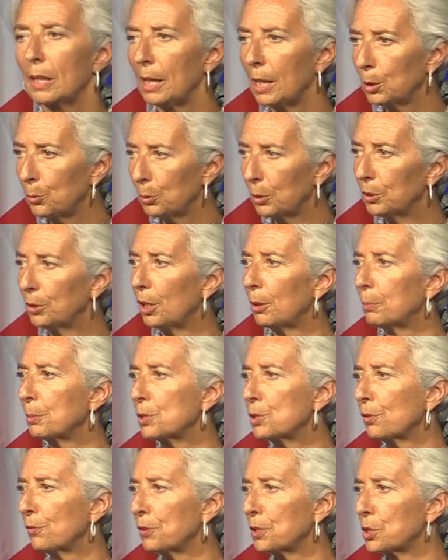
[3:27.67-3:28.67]
It will not be
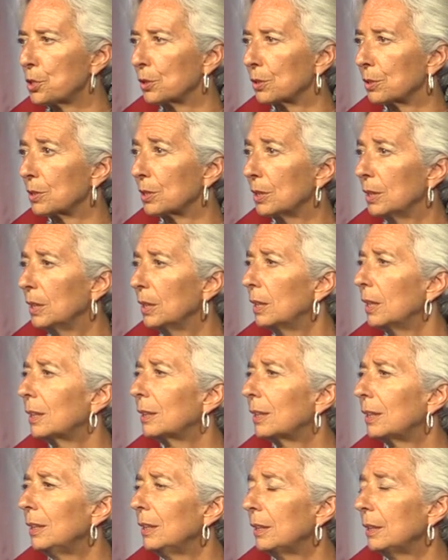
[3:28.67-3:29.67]
sufficient.
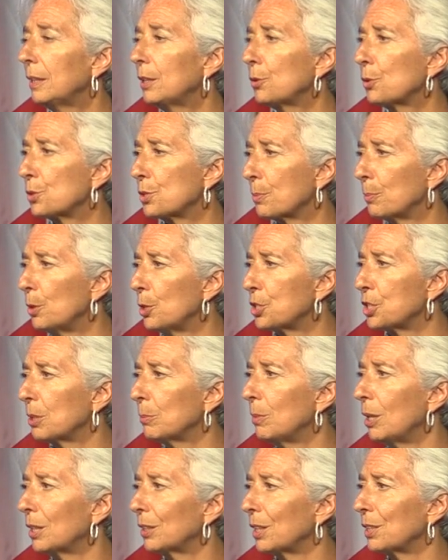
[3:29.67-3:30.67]
And clearly, those emerging
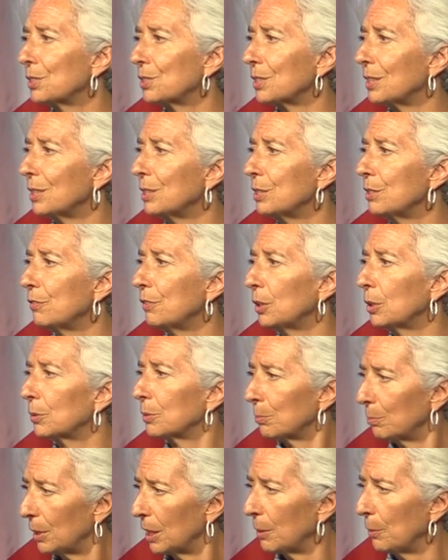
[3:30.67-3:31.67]
market
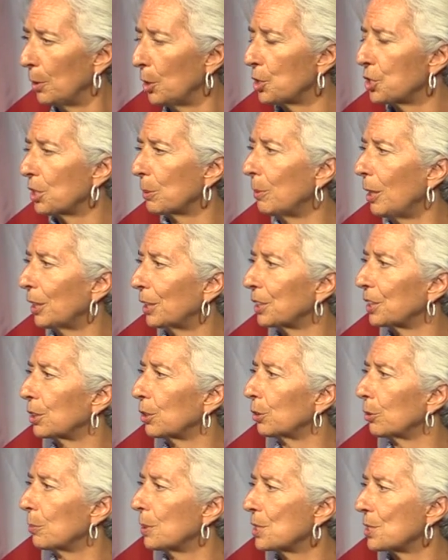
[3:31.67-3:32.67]

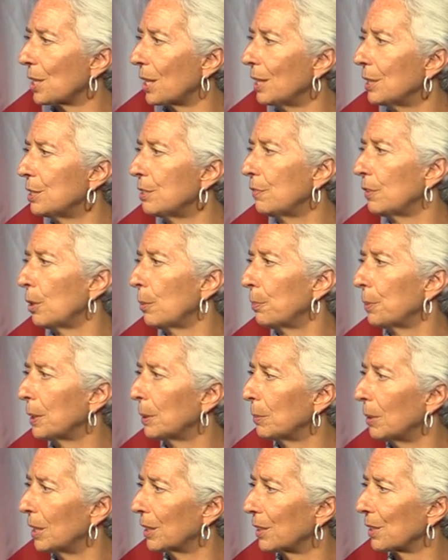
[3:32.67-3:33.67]
economies and
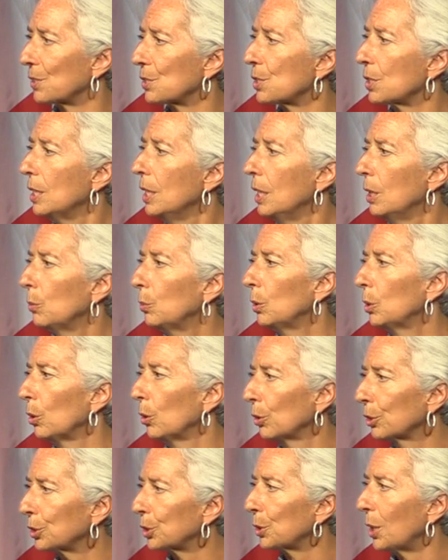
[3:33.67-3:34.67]
developing markets will
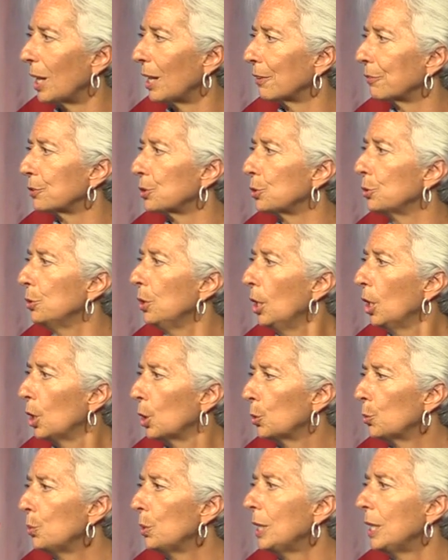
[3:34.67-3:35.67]
also have to
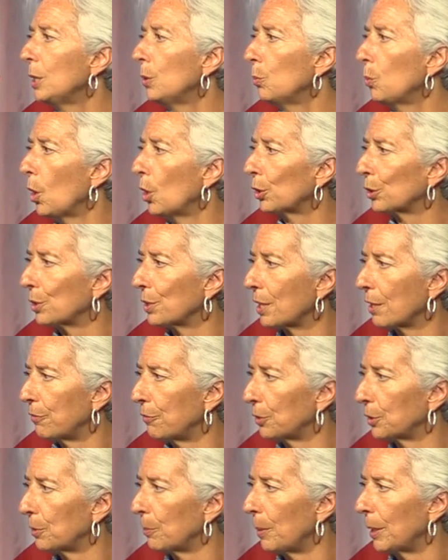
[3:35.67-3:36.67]
really work on their
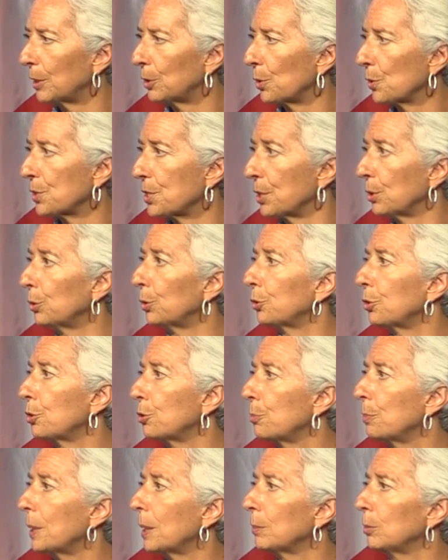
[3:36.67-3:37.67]
fundamentals in order
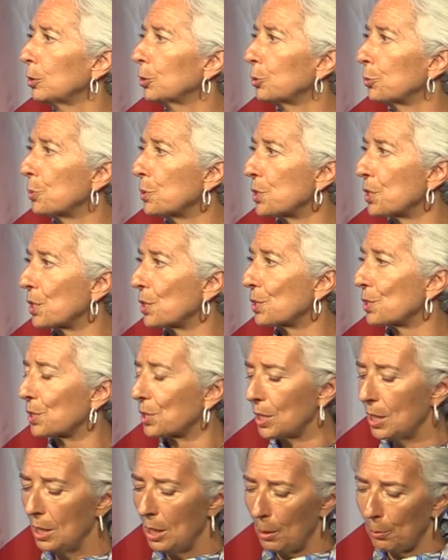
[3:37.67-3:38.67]
to be able to
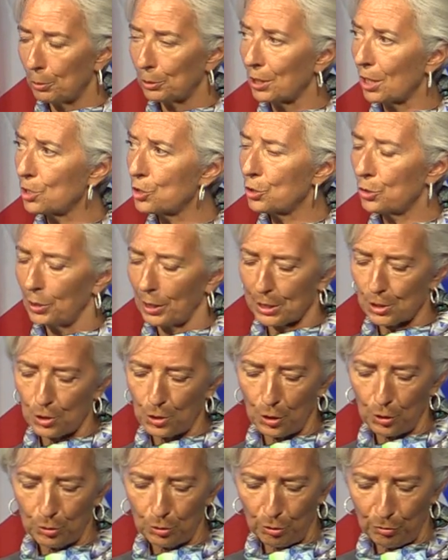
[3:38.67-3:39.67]
resist potential
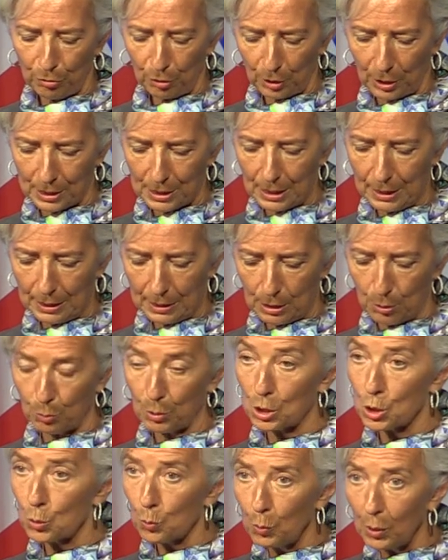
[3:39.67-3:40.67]
external volatility,
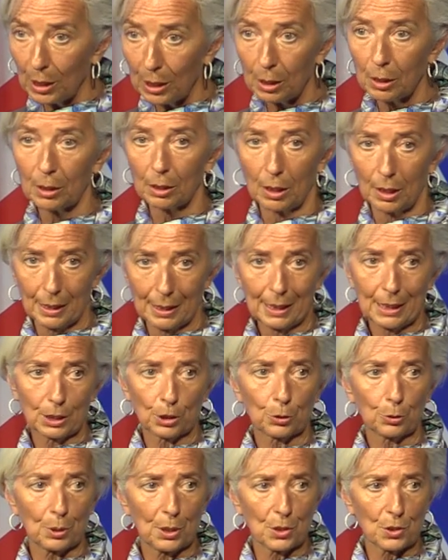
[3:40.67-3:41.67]
which will
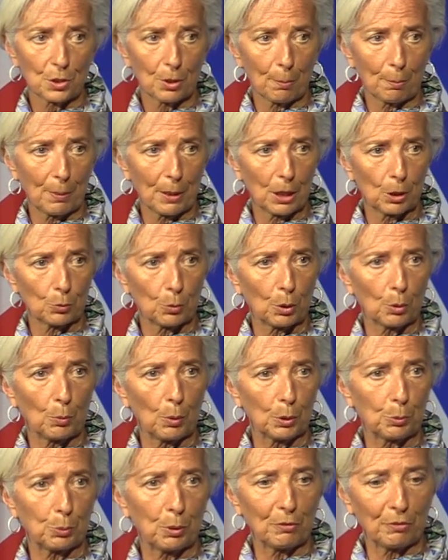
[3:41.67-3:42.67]
increase compared with
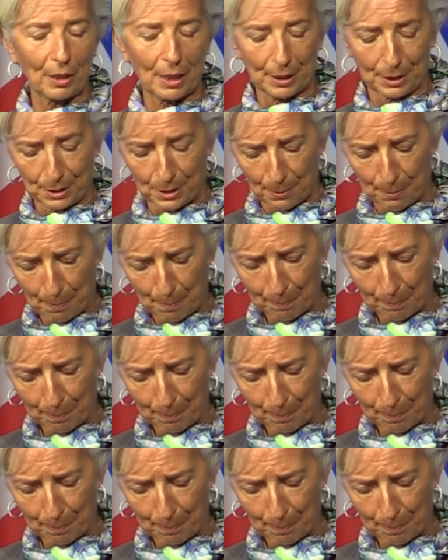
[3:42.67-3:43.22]
what we've had.